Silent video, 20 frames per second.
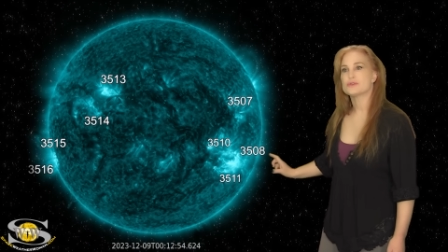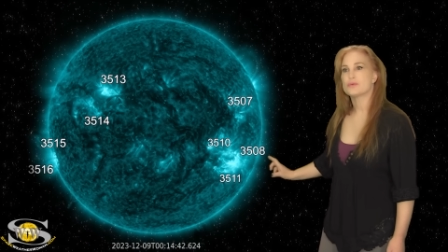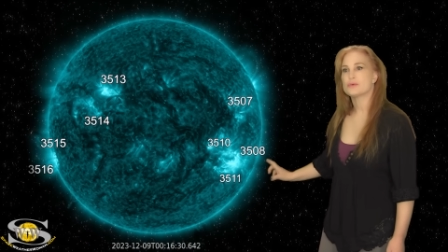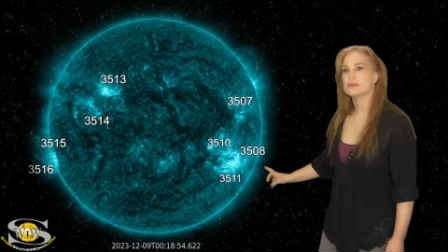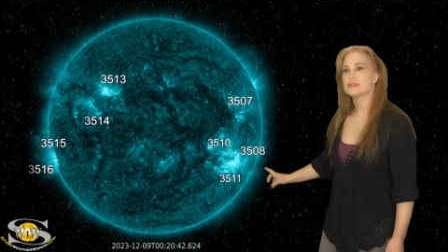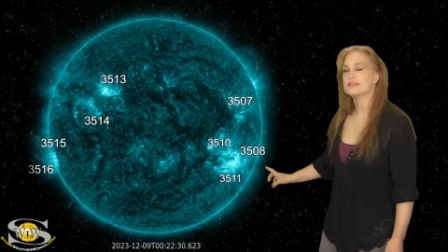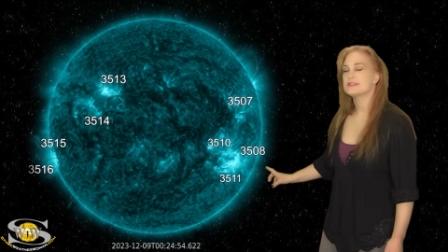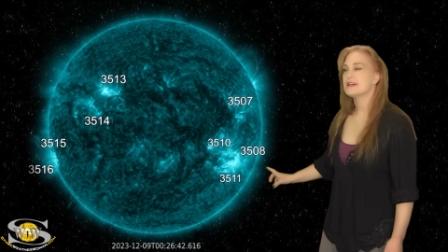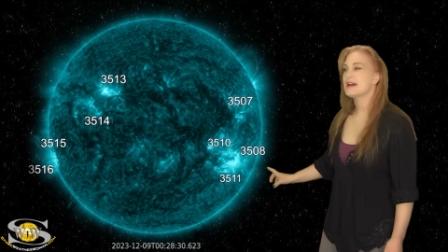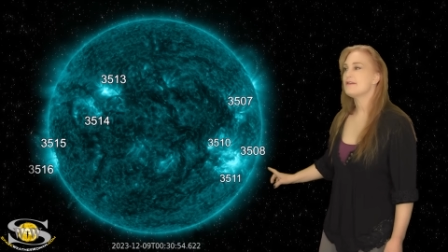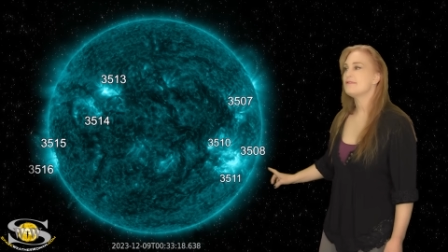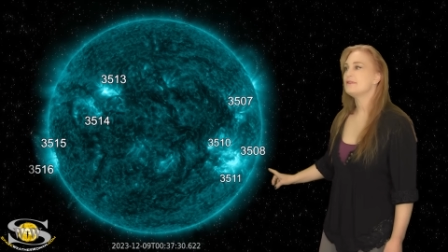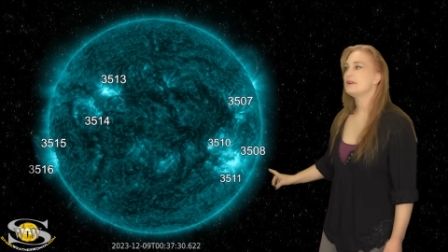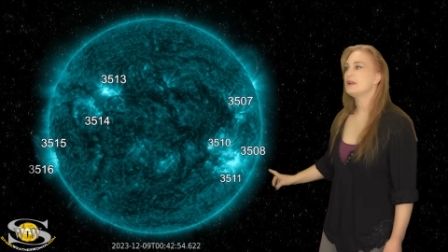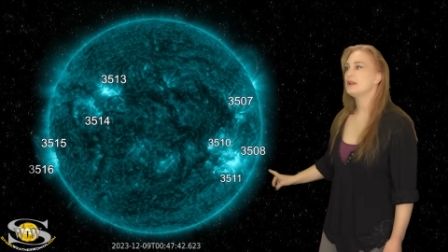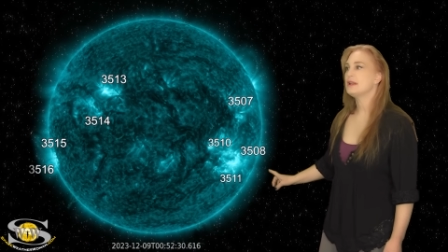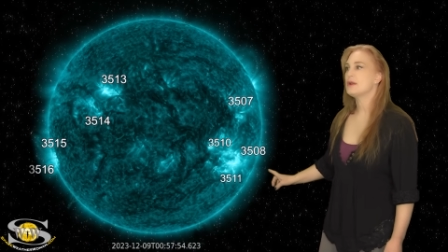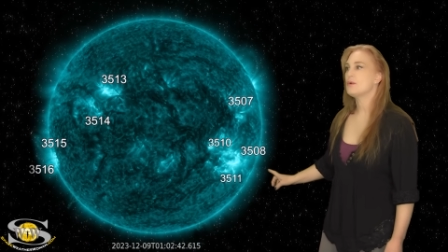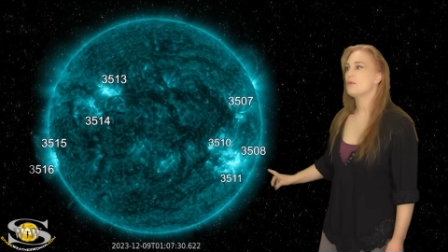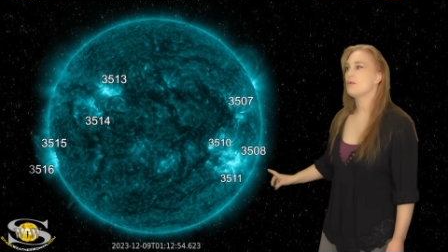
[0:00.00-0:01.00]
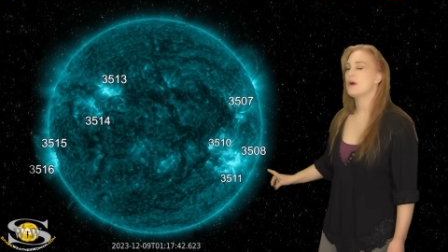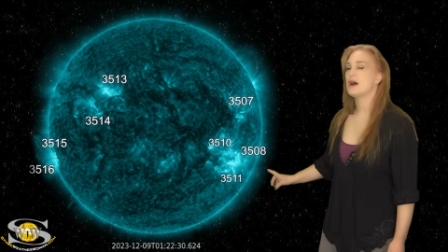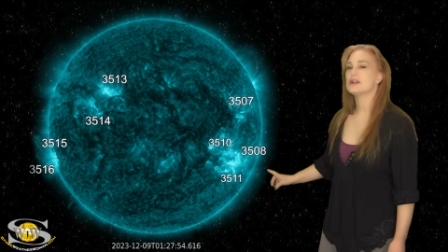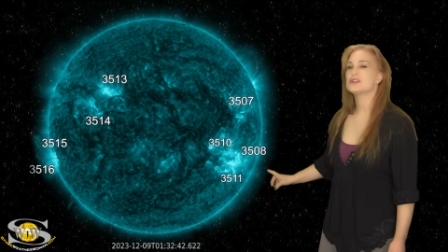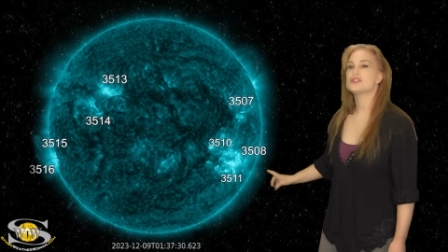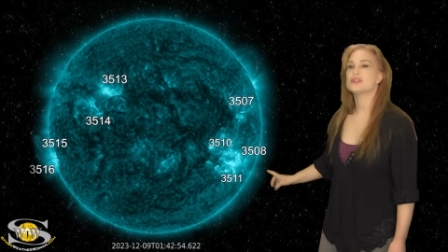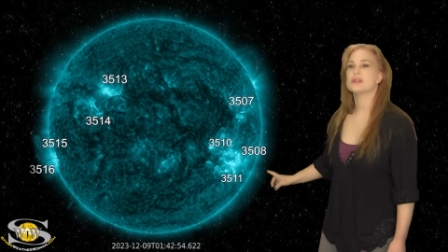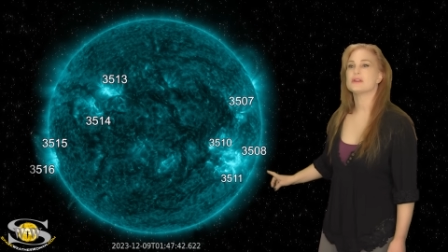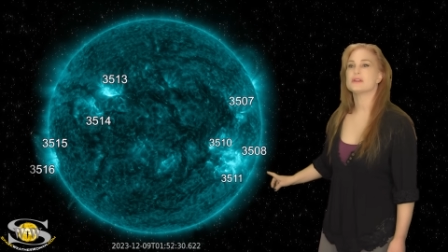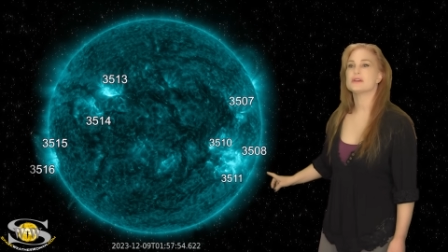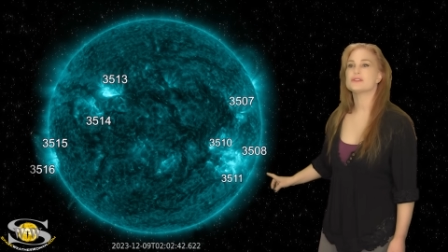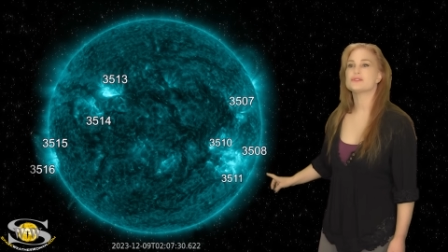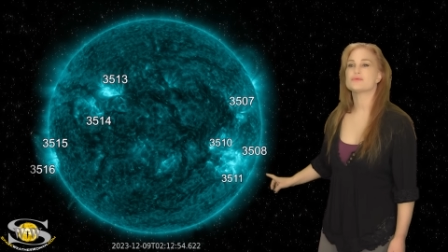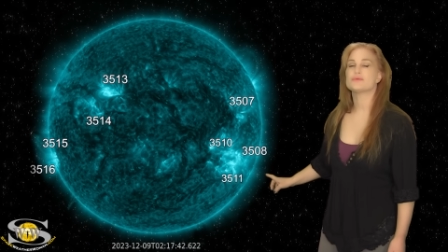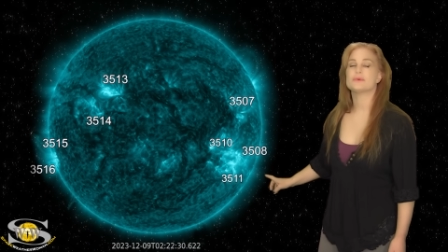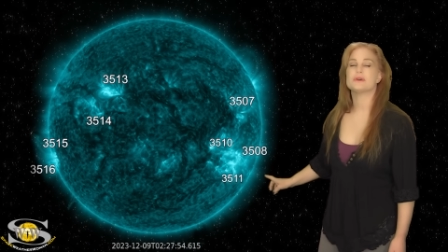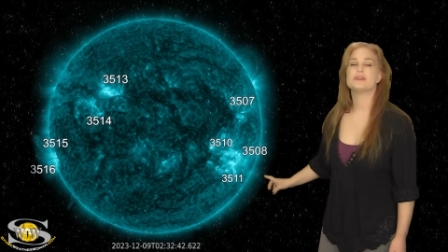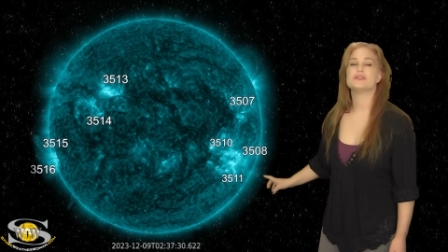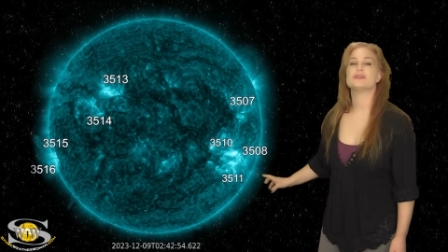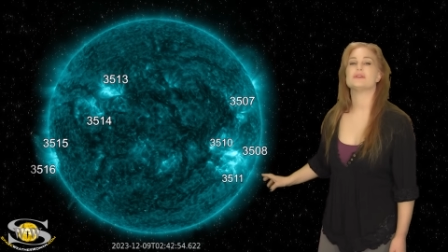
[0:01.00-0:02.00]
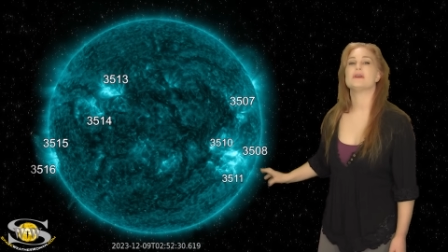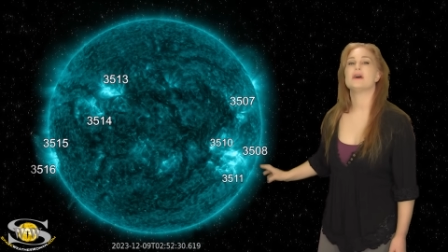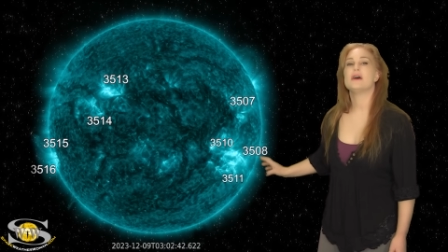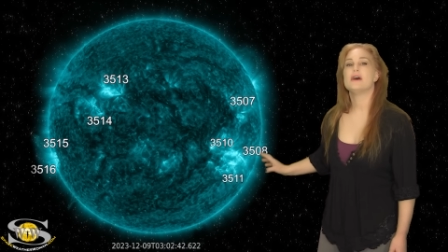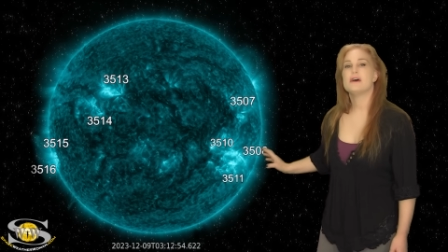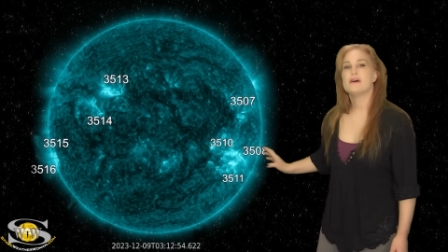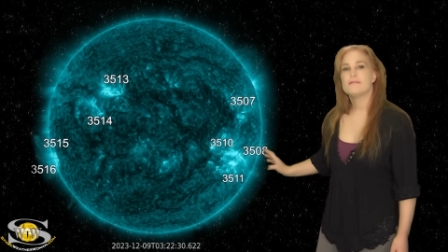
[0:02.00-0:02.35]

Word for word: so we're definitely watching this region